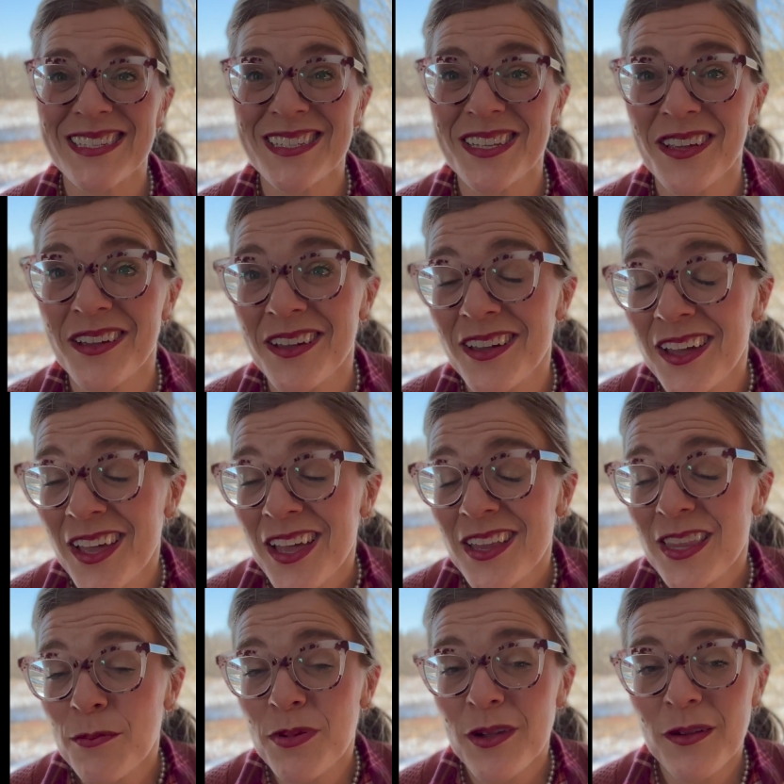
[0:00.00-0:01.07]
the
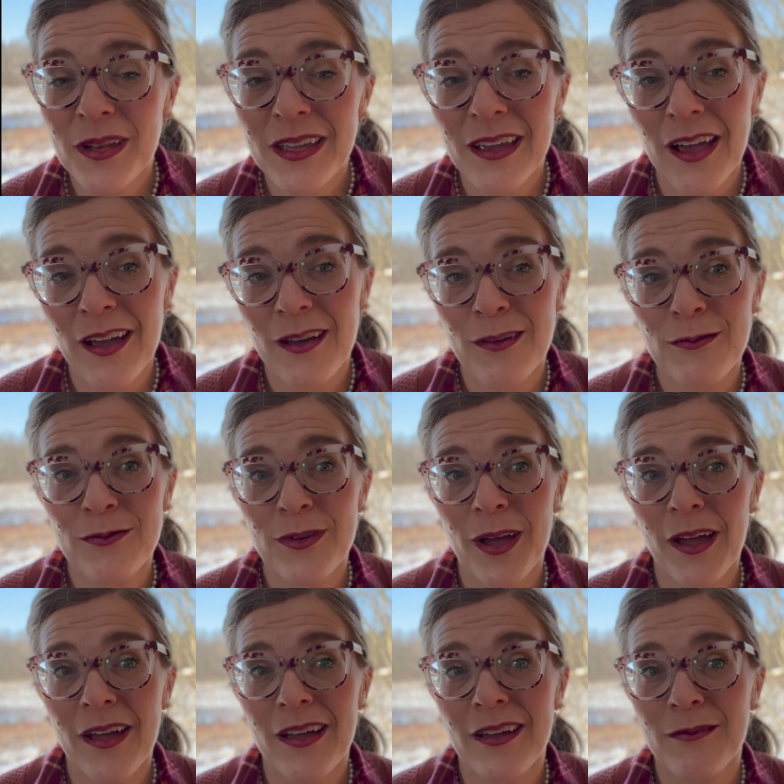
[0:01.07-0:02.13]
the beauty of
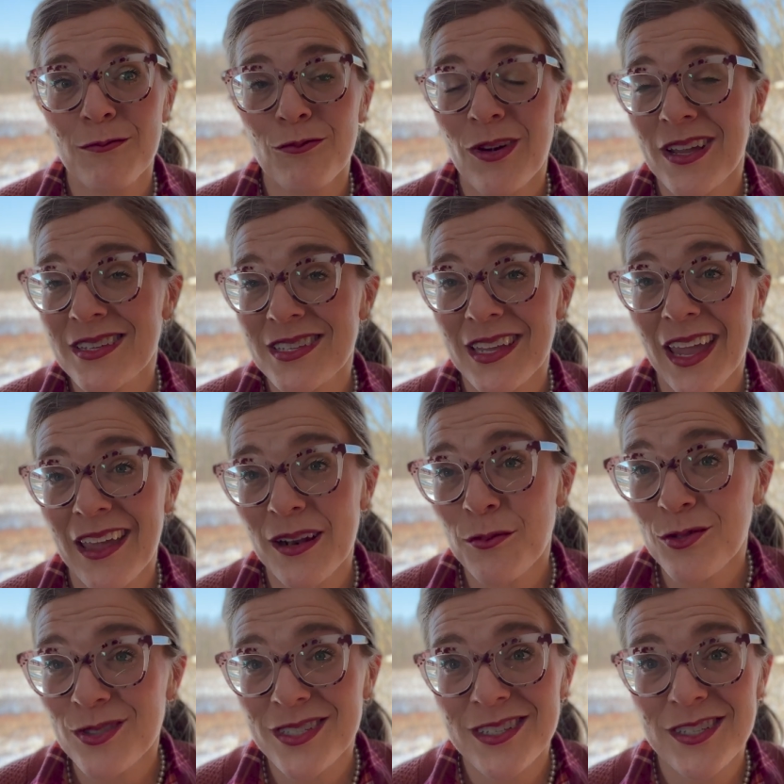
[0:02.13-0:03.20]
um, raising
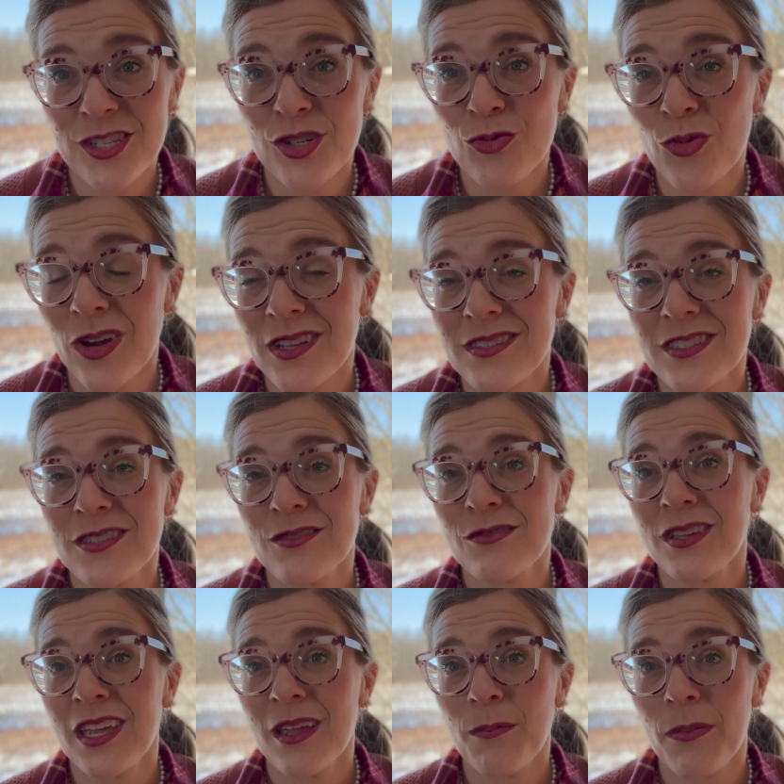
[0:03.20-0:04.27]
animals is you want to
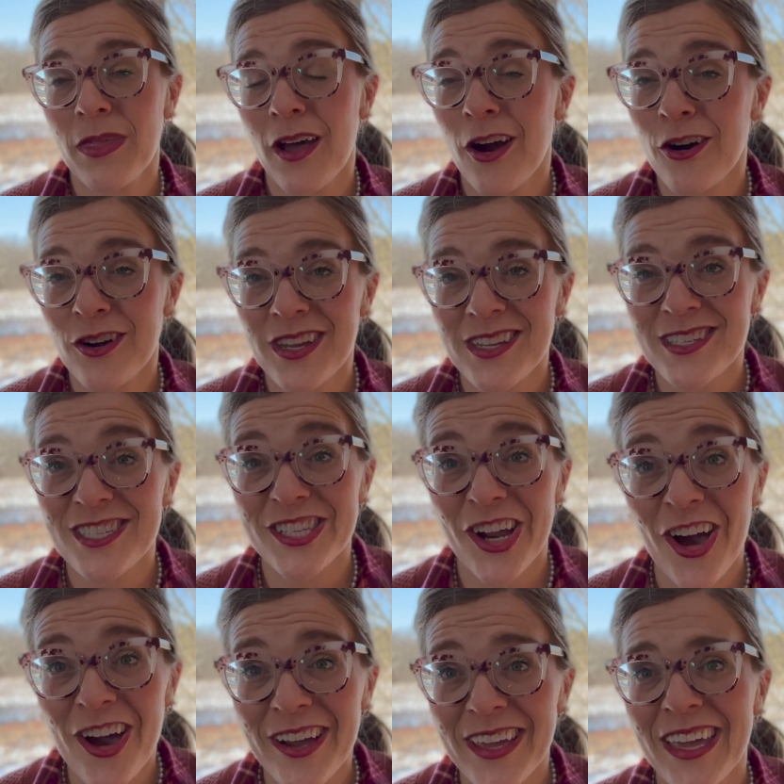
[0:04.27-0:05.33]
keep the hardiest
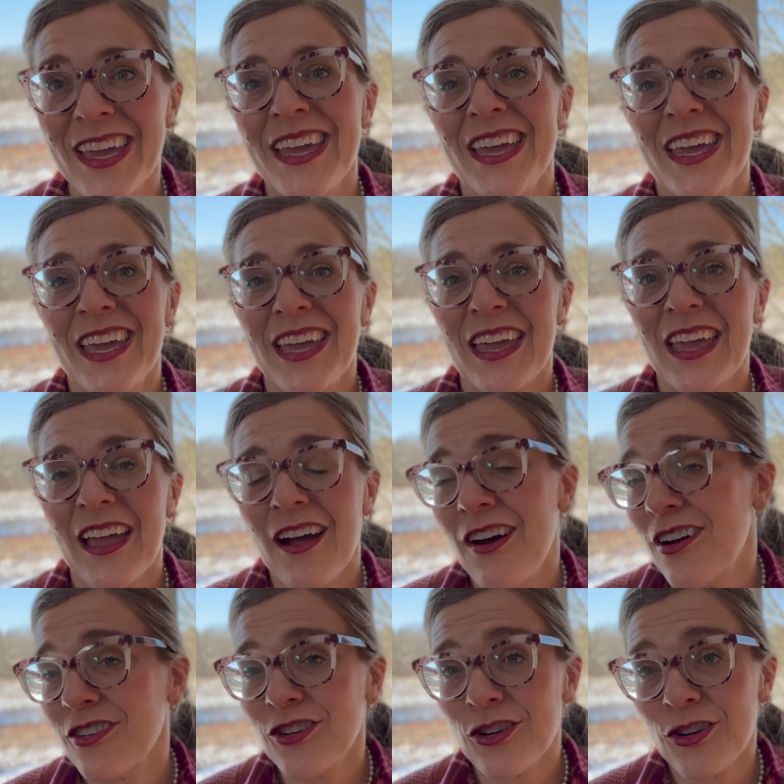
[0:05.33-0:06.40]
stock
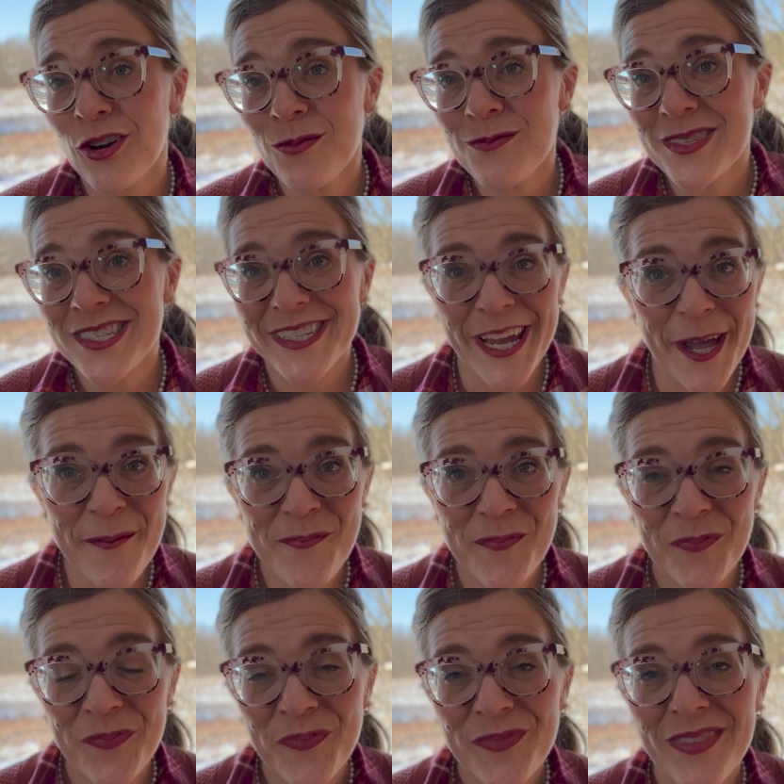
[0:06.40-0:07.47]
on your homestead
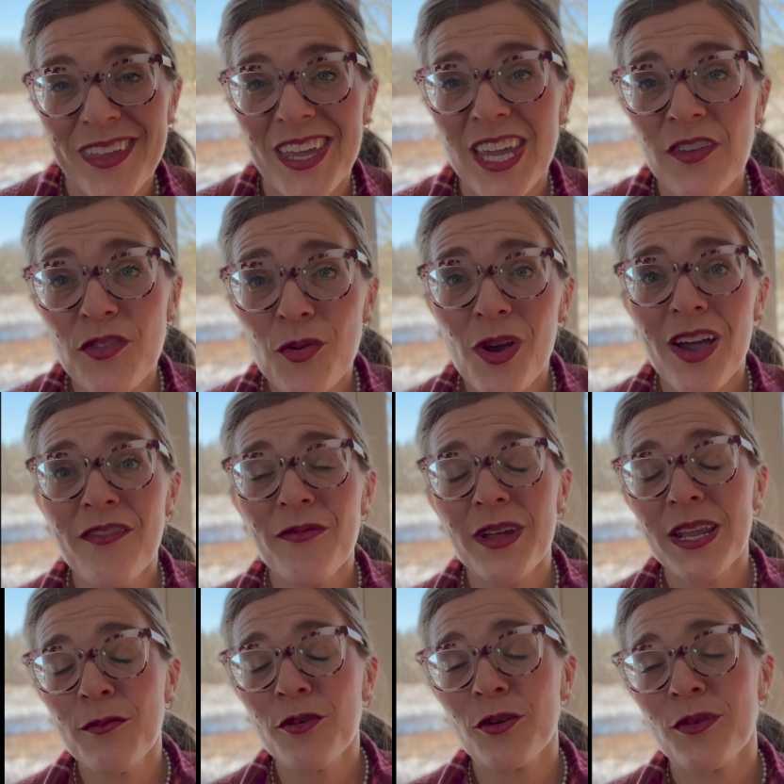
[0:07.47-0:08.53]
if you have
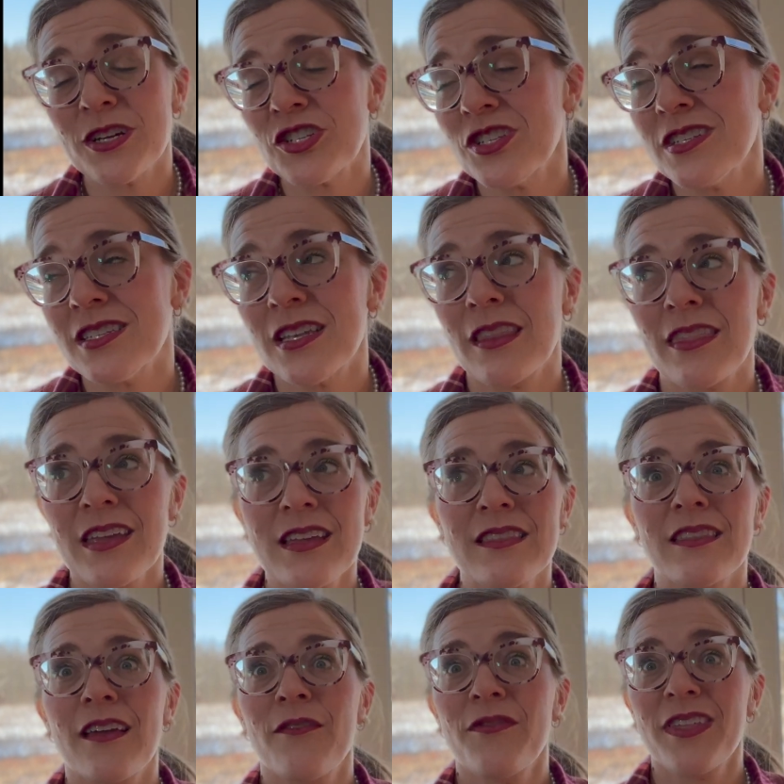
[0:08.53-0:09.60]
any more questions and
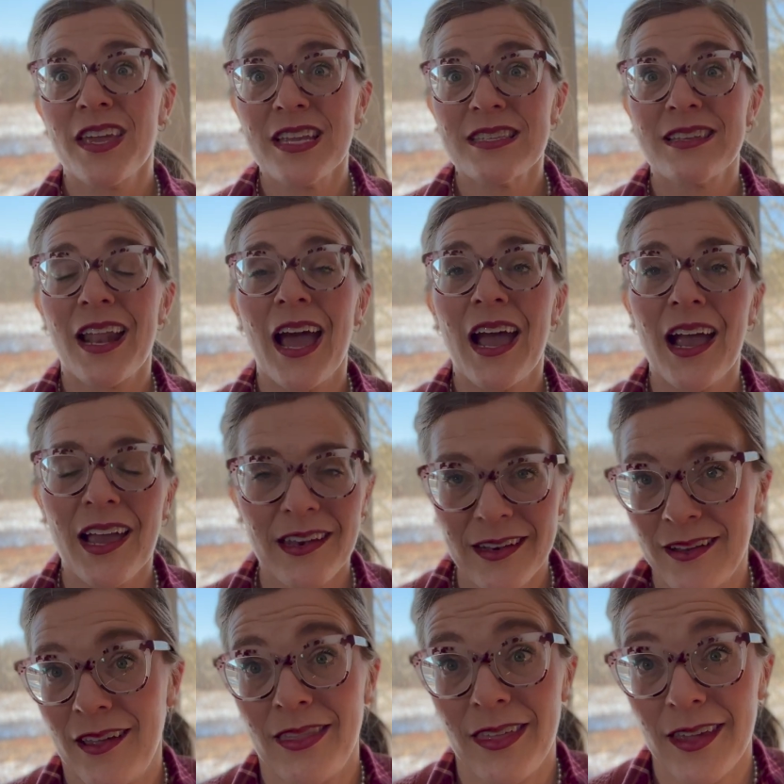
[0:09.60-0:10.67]
think of things that I did
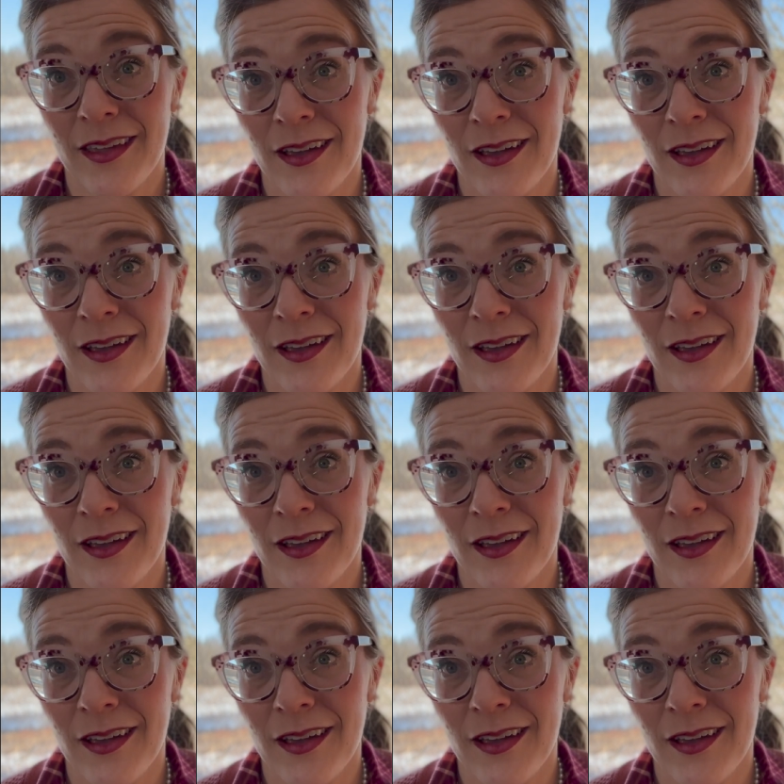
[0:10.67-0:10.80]
not think